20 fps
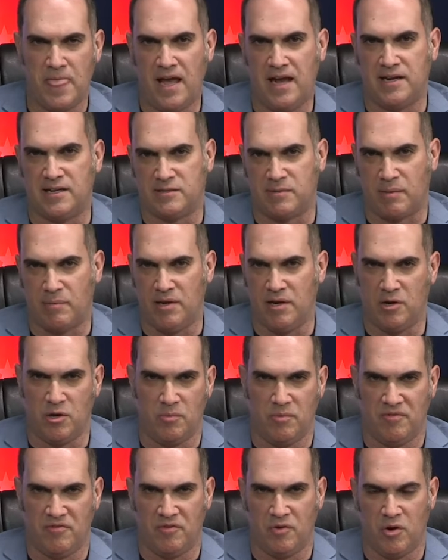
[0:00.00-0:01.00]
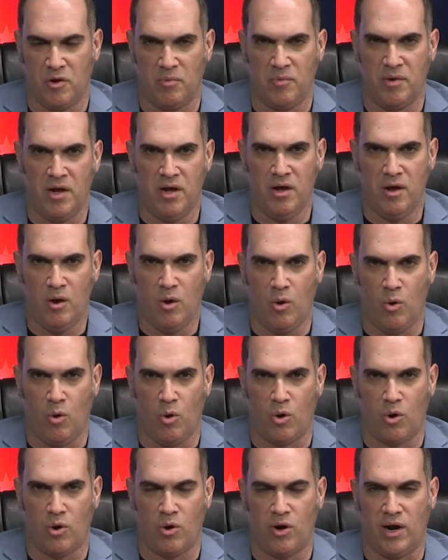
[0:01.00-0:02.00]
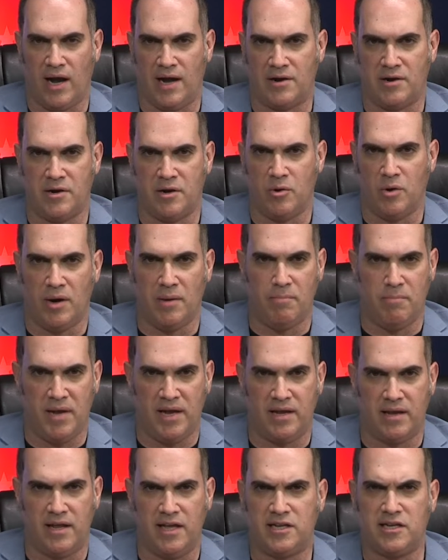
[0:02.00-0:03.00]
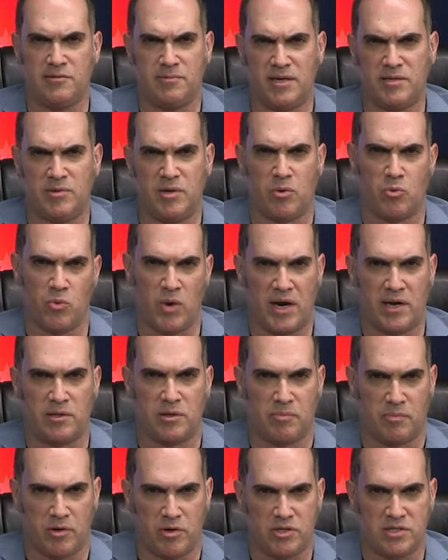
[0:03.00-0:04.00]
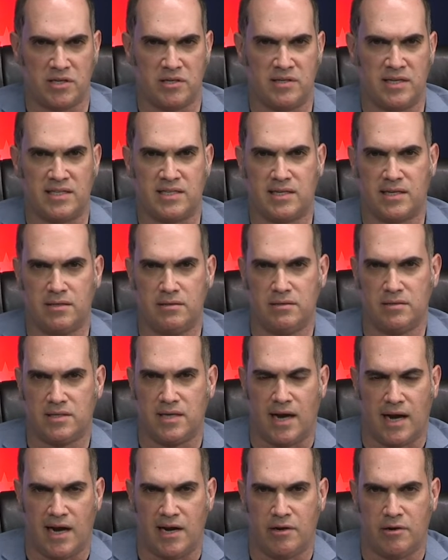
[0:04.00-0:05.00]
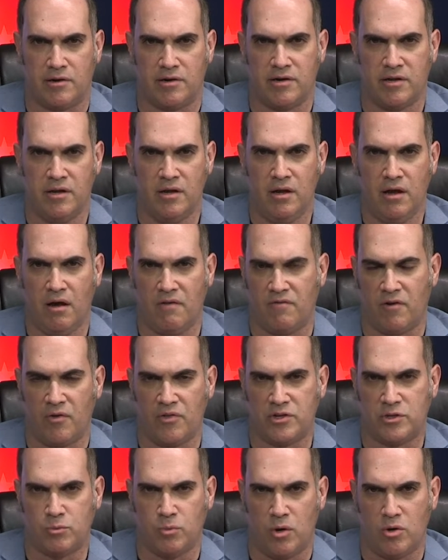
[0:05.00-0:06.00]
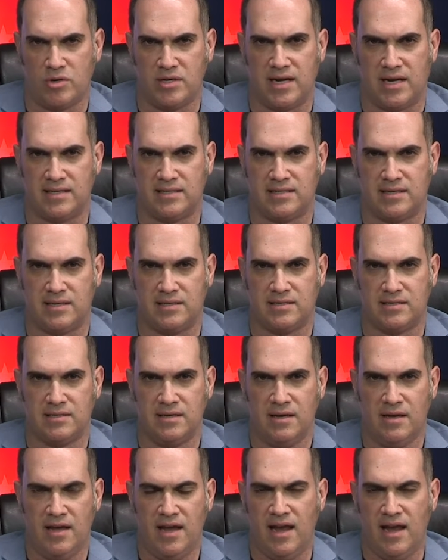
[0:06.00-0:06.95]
It doesn't make me a homophobe or, I don't know, a bigot. It just makes me a regular person that's tired of all this woke nonsense.